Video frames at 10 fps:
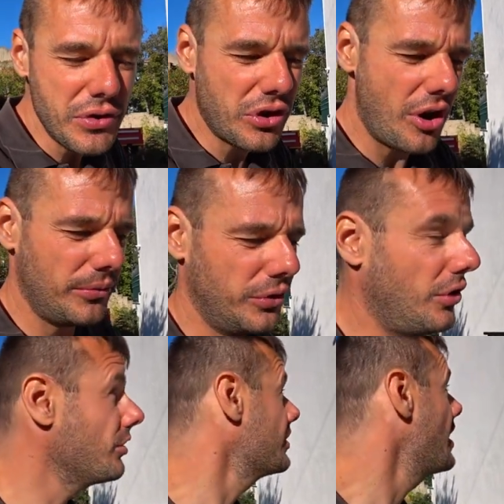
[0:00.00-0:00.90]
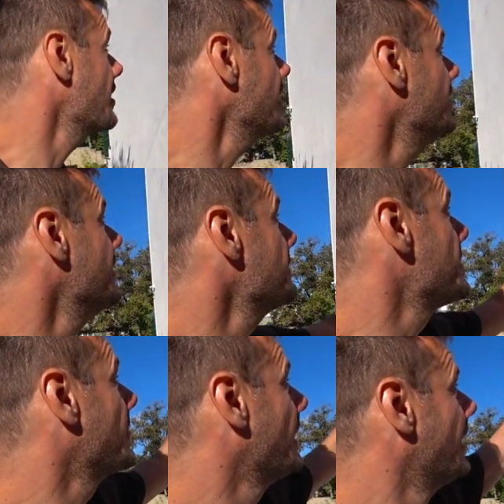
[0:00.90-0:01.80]
you come to Kırklareli,
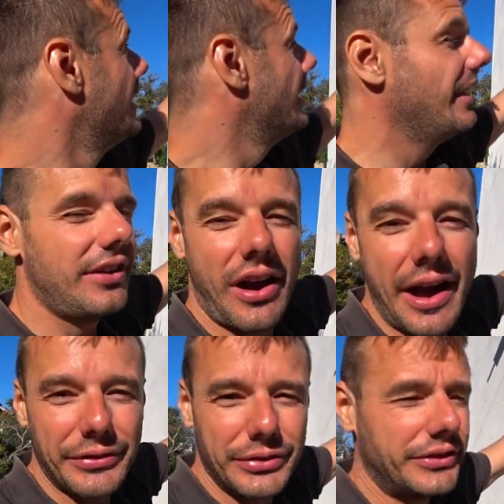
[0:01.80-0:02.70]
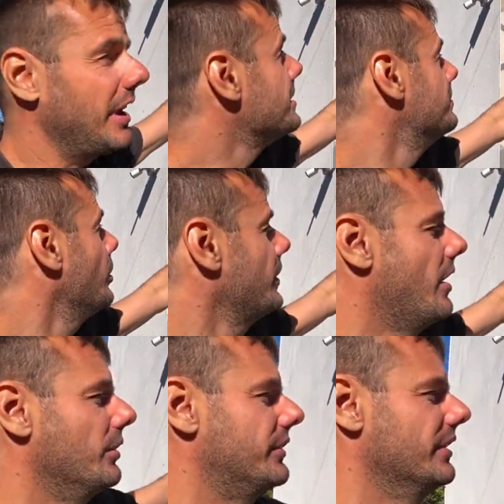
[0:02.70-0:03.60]
you have to stay in Moda
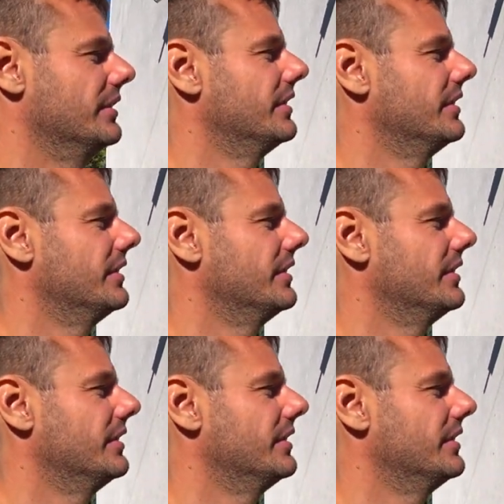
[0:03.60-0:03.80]
Hotel.